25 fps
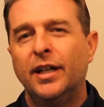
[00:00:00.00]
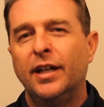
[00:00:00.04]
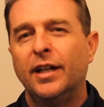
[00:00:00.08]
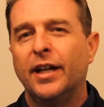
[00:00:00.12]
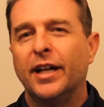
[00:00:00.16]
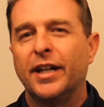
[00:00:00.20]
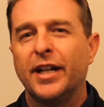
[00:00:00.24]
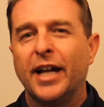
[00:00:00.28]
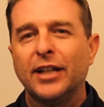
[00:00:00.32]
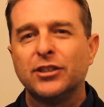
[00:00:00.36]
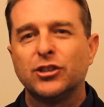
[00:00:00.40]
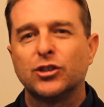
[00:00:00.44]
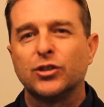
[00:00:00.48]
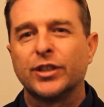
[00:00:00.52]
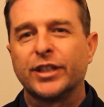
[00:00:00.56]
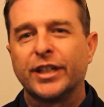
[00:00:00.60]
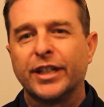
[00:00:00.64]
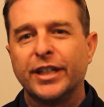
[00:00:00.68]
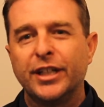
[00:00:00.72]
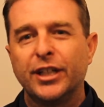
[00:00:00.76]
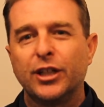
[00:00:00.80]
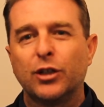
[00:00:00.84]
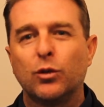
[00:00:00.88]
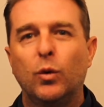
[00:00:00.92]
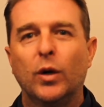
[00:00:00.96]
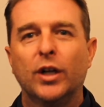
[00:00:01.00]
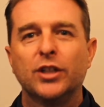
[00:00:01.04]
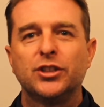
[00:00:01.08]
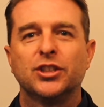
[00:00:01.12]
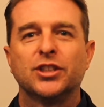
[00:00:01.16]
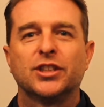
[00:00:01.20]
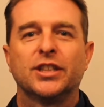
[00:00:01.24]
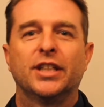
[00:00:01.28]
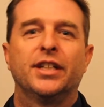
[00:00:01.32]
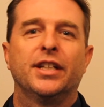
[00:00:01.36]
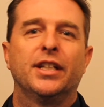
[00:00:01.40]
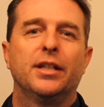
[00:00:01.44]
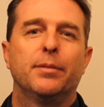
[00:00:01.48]
and answering any questions
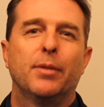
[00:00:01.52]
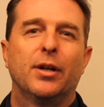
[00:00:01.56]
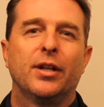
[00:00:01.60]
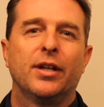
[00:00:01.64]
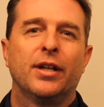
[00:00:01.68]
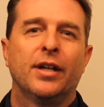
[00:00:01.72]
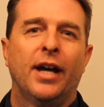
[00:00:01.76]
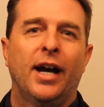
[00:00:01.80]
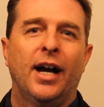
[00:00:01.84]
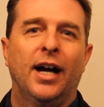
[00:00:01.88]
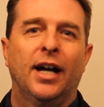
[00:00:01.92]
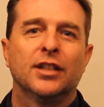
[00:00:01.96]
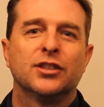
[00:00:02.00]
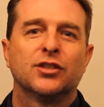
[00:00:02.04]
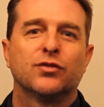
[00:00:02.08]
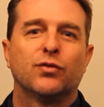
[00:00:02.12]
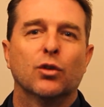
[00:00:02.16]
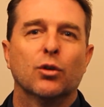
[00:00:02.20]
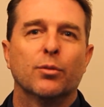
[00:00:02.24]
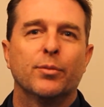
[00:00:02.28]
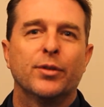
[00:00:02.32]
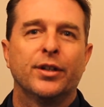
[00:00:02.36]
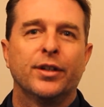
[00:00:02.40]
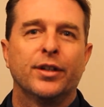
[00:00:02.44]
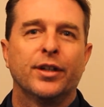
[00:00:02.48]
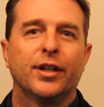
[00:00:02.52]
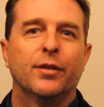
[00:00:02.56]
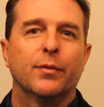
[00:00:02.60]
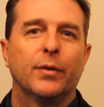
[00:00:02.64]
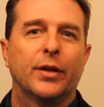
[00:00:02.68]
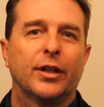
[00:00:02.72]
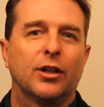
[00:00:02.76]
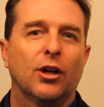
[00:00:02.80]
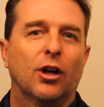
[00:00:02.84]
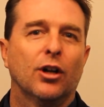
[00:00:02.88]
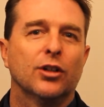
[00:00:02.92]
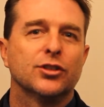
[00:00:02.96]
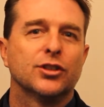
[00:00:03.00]
that anybody has for me in
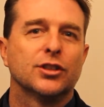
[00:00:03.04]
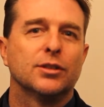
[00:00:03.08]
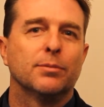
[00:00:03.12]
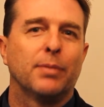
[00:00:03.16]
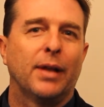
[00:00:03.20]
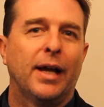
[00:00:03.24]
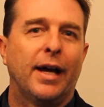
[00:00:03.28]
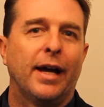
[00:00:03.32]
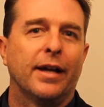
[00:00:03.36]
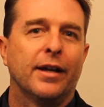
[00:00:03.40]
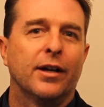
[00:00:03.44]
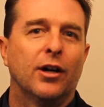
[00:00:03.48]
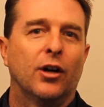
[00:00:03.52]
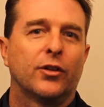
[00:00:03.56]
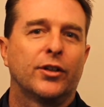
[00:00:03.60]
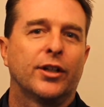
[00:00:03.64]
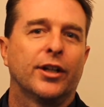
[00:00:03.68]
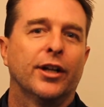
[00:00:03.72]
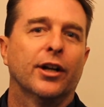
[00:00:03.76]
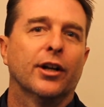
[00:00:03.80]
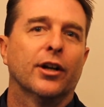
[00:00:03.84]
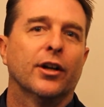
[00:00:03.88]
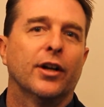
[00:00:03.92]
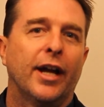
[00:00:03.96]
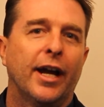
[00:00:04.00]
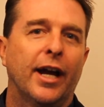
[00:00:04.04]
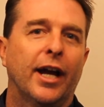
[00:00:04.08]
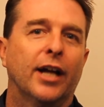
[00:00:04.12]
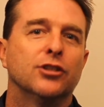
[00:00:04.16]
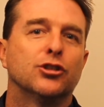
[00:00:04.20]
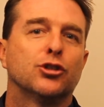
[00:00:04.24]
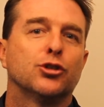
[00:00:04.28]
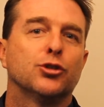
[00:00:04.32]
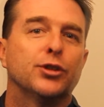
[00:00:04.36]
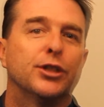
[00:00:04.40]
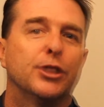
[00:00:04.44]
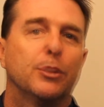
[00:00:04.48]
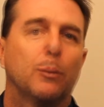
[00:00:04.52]
regards to plant health care and
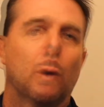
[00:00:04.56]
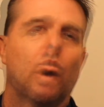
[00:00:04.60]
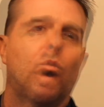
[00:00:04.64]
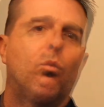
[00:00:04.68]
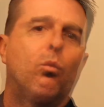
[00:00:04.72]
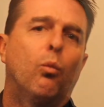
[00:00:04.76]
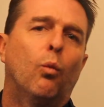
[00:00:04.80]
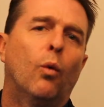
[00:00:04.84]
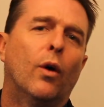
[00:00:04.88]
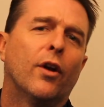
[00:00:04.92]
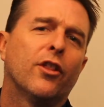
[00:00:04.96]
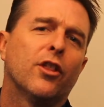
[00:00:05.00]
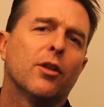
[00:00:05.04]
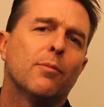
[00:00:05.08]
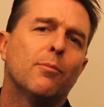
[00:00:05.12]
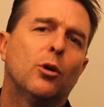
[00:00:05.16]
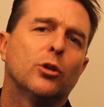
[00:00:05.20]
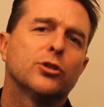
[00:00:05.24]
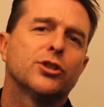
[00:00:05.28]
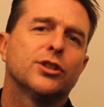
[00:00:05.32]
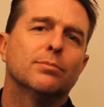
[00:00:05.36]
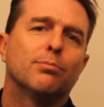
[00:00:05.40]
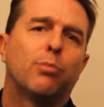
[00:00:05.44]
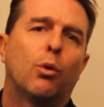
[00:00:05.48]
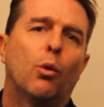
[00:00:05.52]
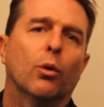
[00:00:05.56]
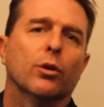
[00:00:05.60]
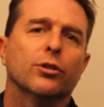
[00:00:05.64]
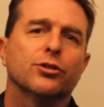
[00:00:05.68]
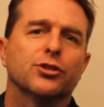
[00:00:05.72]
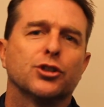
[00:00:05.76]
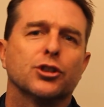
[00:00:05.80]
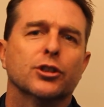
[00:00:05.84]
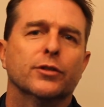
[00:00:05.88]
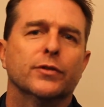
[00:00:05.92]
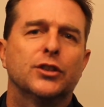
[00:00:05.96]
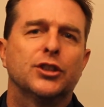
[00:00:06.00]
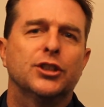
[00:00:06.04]
tree work. One of the most important
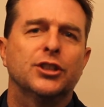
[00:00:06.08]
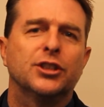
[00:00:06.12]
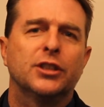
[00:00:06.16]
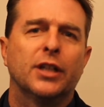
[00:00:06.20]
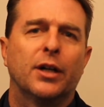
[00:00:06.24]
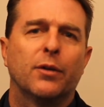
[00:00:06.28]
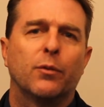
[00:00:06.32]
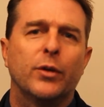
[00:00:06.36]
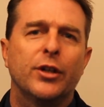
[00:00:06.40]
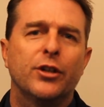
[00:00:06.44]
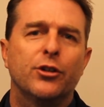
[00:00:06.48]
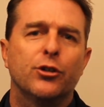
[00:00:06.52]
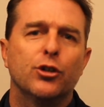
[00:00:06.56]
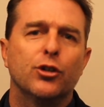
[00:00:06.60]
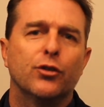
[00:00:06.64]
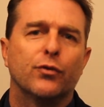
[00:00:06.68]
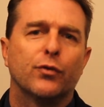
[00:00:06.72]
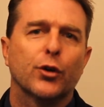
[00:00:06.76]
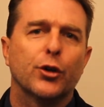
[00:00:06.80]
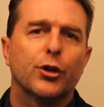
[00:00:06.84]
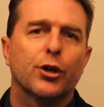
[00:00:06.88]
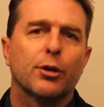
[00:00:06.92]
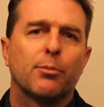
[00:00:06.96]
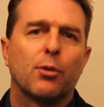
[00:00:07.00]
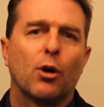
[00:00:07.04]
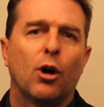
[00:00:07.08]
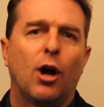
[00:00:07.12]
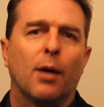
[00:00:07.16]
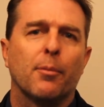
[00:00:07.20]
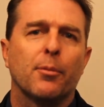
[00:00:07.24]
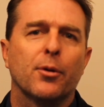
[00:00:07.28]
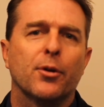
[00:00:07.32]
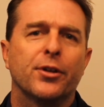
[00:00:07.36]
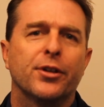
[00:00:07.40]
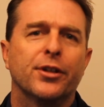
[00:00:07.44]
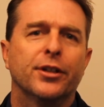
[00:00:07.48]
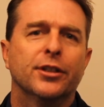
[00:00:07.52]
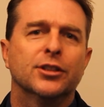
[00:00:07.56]
services that we do for your
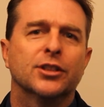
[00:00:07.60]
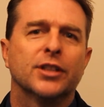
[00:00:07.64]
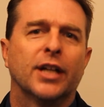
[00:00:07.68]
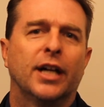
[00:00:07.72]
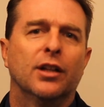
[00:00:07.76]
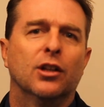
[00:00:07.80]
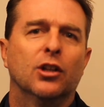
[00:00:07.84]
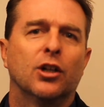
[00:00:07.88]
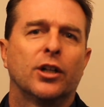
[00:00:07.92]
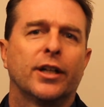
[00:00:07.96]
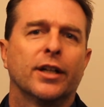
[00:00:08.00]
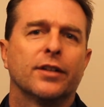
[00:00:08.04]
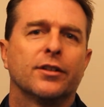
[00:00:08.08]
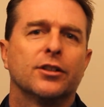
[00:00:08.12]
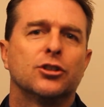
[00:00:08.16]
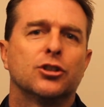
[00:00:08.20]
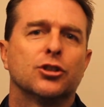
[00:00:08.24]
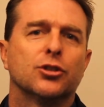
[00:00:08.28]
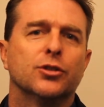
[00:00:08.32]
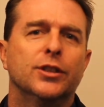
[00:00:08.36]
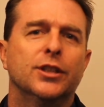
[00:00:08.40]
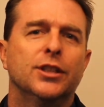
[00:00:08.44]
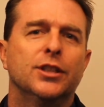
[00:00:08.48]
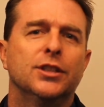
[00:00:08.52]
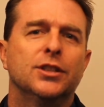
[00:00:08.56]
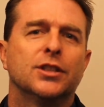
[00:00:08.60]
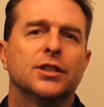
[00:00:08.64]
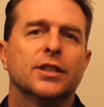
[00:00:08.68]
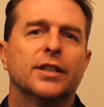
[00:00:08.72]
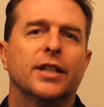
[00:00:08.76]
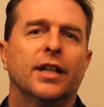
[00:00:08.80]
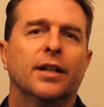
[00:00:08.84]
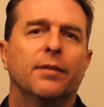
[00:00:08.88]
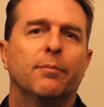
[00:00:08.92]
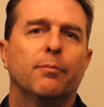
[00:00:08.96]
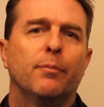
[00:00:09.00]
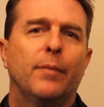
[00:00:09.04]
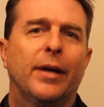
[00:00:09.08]
property is I look at the trees
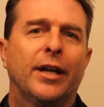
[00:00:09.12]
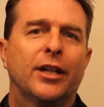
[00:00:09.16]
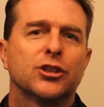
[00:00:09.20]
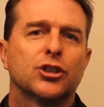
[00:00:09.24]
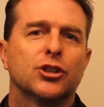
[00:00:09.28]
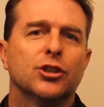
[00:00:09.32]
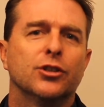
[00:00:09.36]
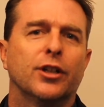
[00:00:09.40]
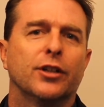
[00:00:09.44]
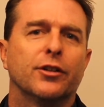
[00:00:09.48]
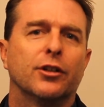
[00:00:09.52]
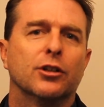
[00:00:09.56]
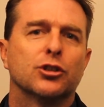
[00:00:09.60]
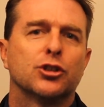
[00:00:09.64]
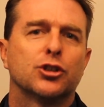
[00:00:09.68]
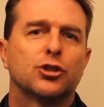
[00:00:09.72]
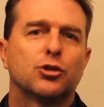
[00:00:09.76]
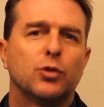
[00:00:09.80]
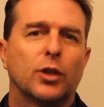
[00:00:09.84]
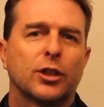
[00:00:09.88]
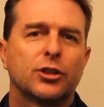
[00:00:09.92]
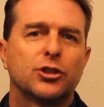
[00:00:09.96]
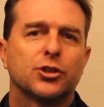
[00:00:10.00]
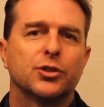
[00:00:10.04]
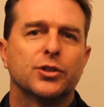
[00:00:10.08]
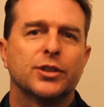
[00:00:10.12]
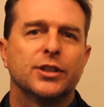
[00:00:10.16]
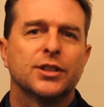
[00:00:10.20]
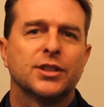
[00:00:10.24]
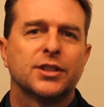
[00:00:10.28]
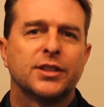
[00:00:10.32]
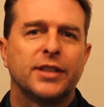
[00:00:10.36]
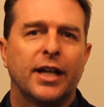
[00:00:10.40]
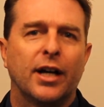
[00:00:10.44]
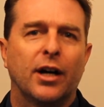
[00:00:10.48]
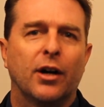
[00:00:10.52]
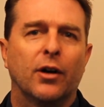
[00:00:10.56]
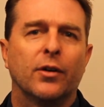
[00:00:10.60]
and make sure that they're structurally
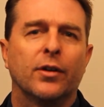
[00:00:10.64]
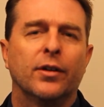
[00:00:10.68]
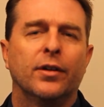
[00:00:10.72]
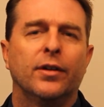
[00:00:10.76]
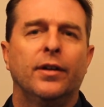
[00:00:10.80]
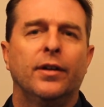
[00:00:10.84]
sound.